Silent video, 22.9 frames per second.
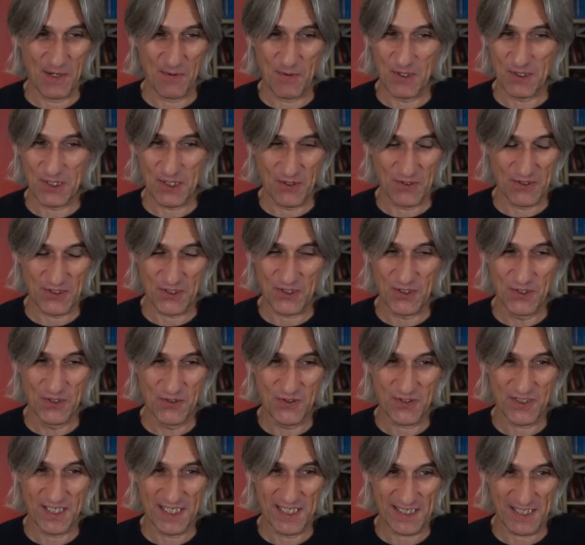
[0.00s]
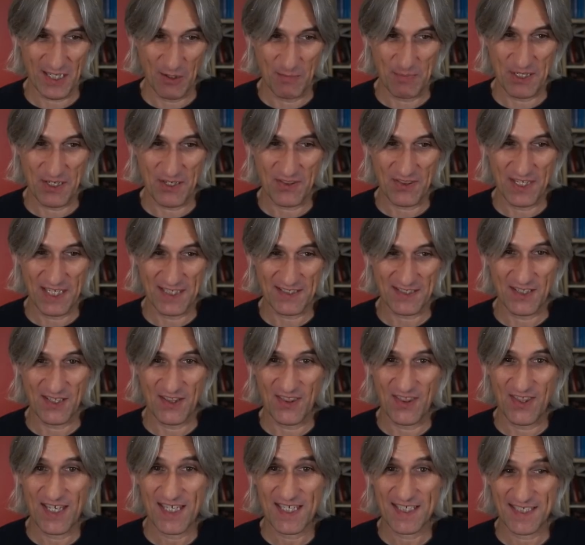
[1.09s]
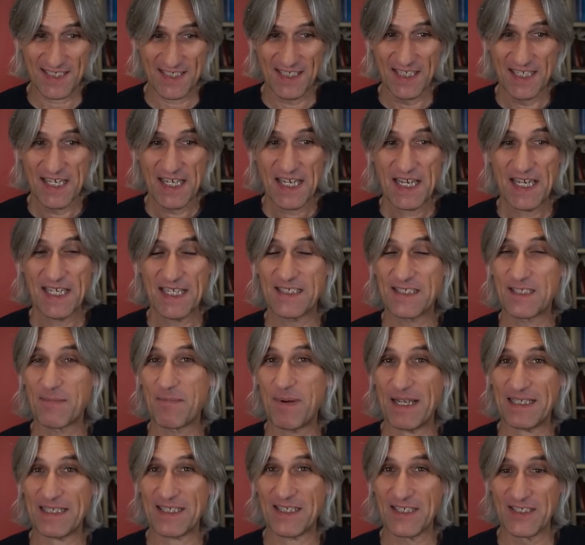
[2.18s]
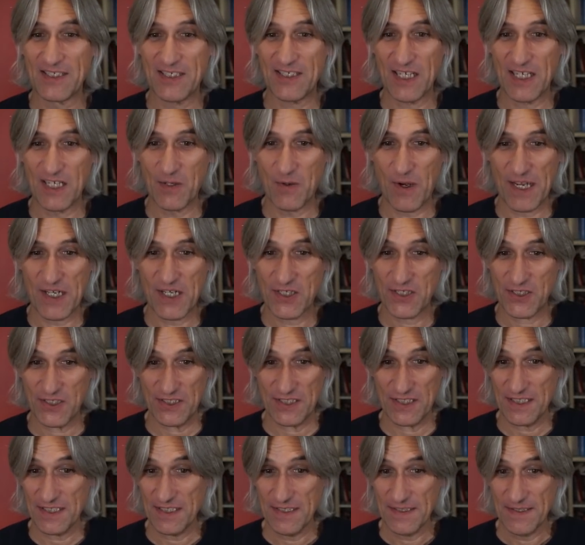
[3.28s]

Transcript: I won't go into huge detail, but it thinks that this is the best continuation